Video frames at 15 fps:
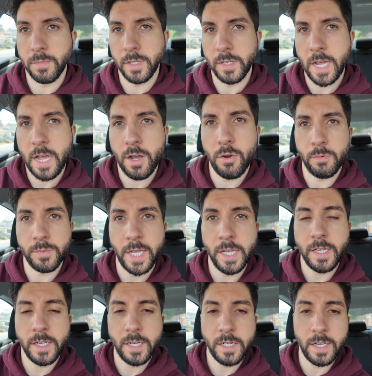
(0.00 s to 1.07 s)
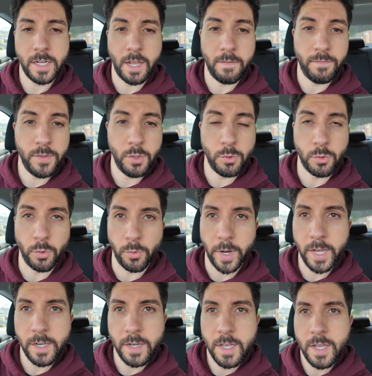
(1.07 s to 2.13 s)
But now I'm taking it and I feel
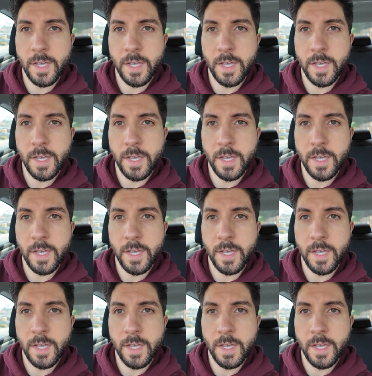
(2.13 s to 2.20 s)
great.